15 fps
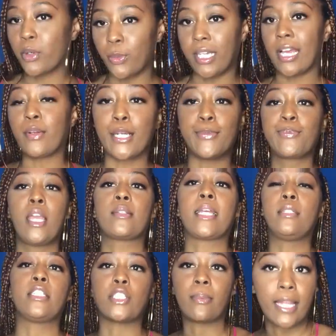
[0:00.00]
New
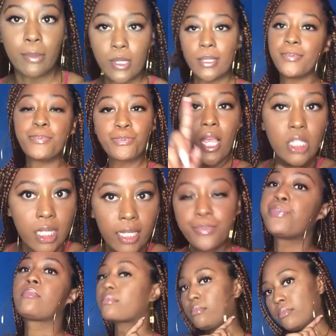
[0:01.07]
bitch
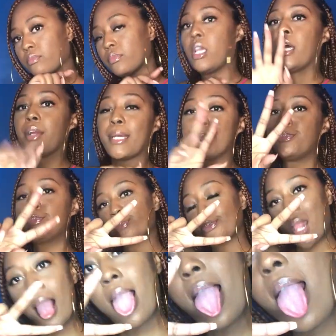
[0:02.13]
bussin'. What?
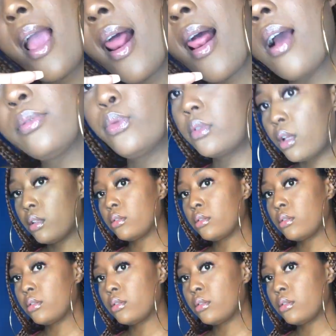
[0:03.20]
Bitch, I'm bussin'.